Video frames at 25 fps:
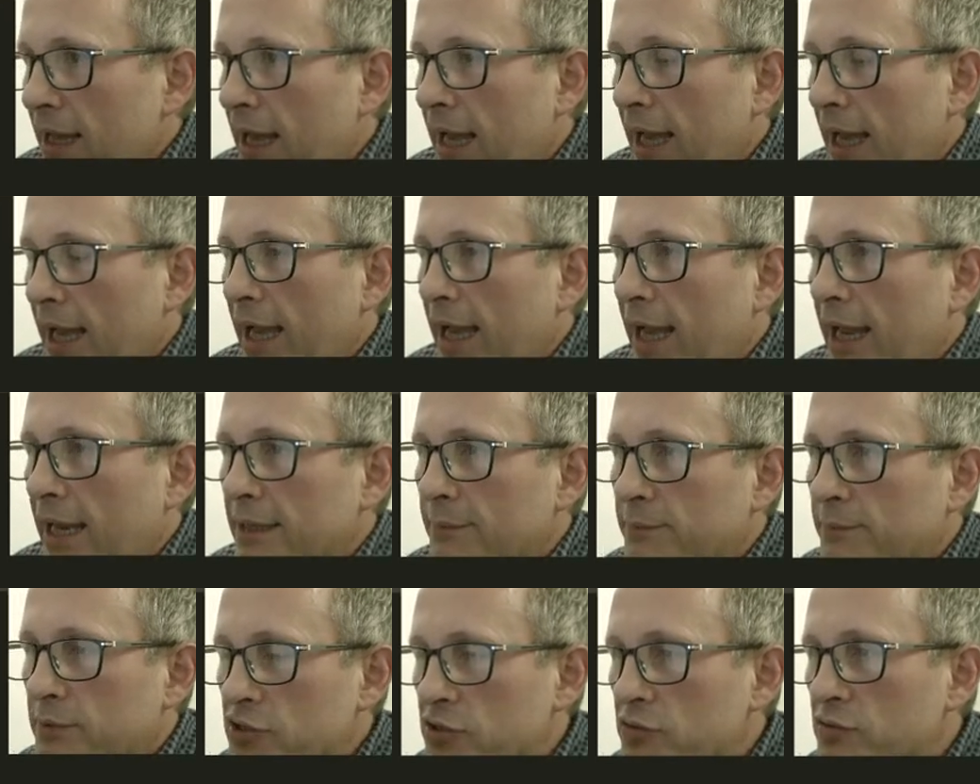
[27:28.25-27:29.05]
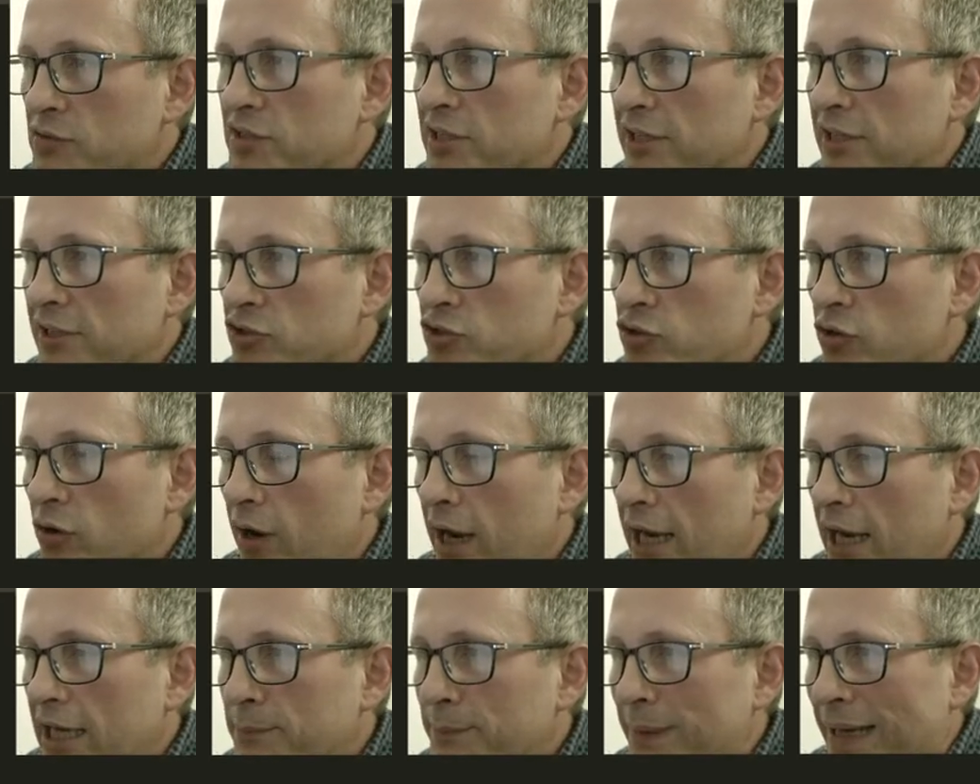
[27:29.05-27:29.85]
and producing
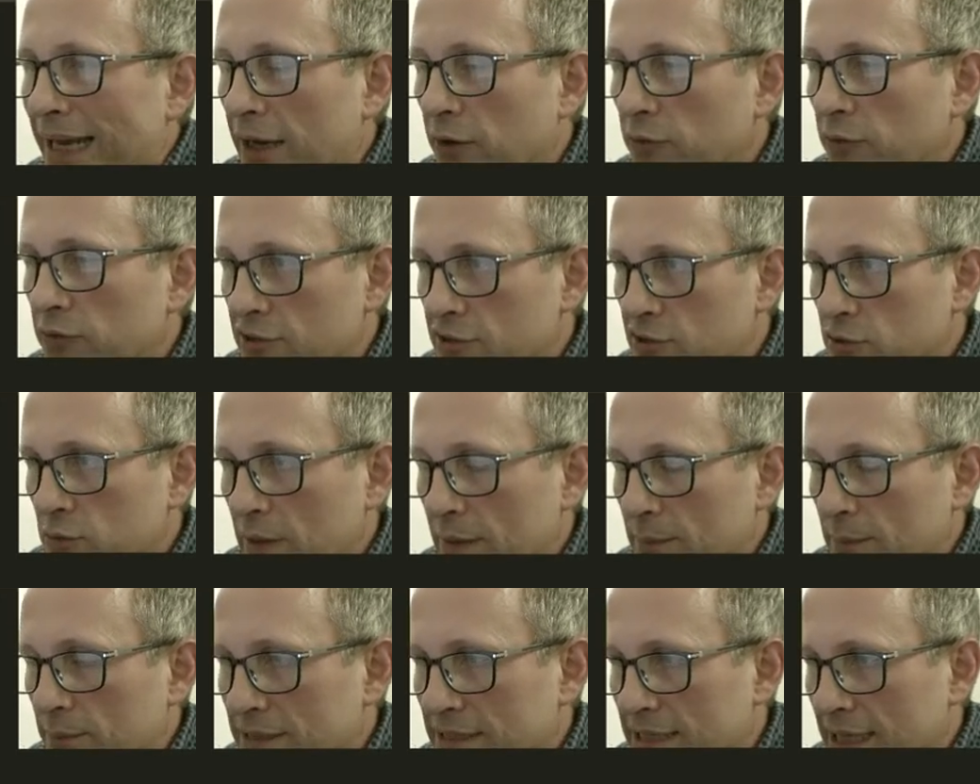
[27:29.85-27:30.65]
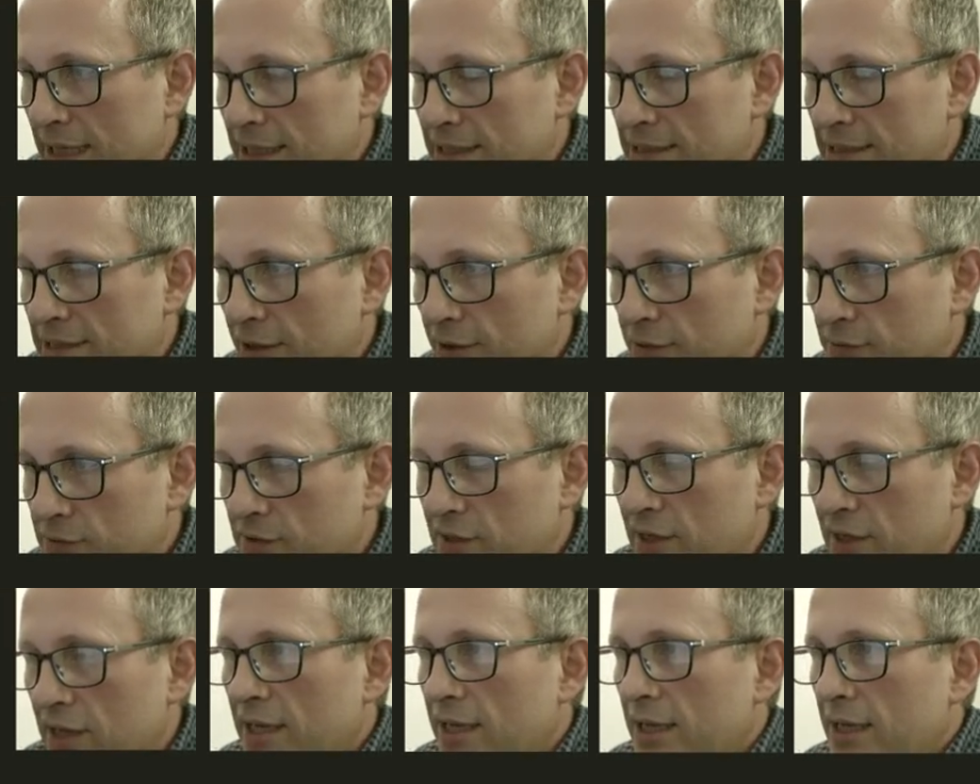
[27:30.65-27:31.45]
dried powdered sweet
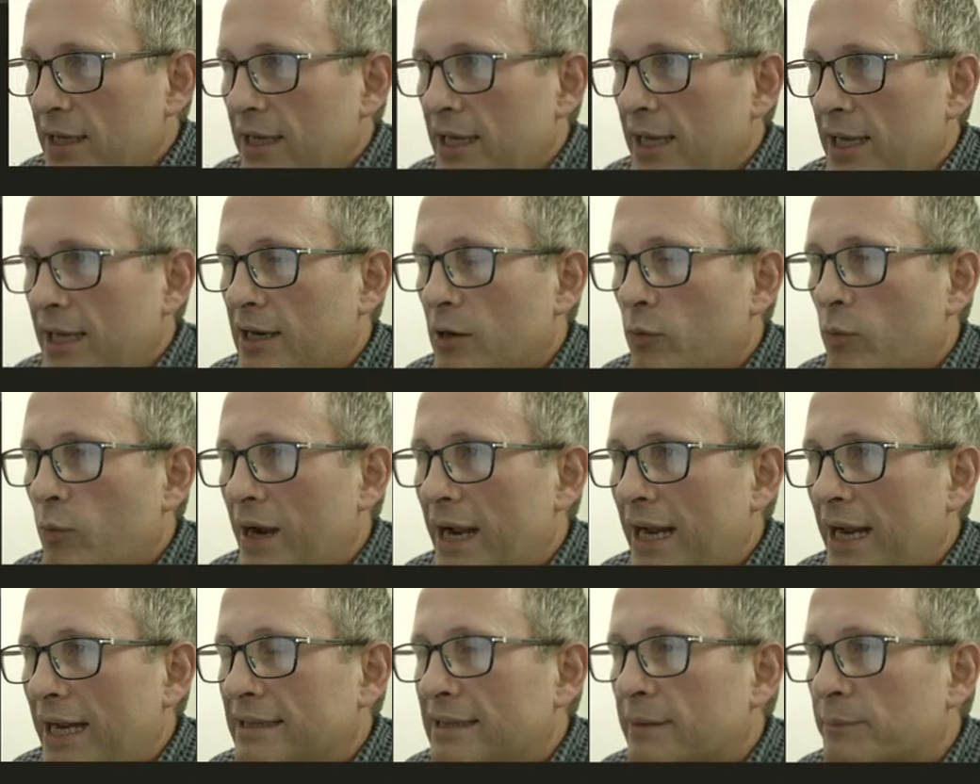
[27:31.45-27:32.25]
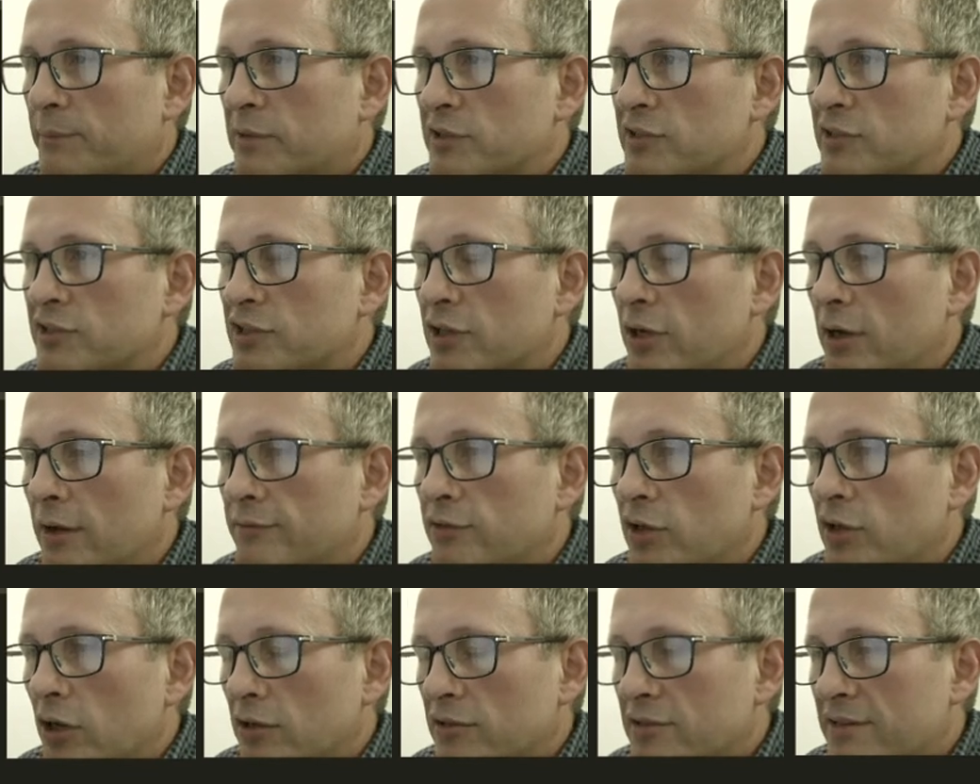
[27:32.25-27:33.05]
potatoes in a way that
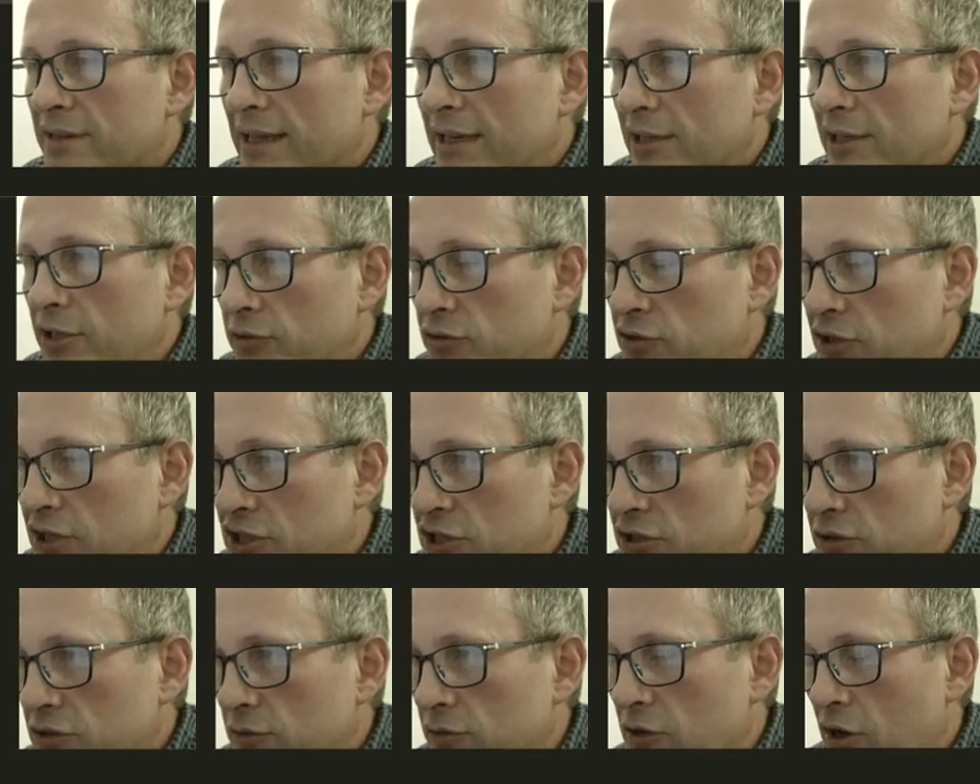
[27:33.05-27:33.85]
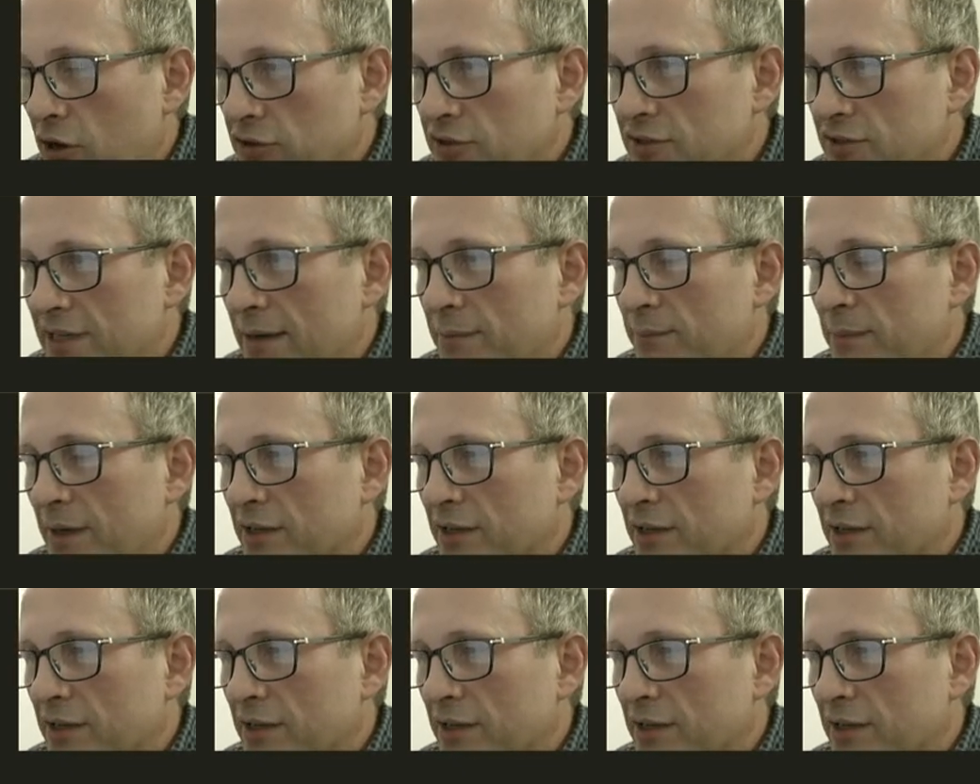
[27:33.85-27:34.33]
preserved a lot of their nutritional content.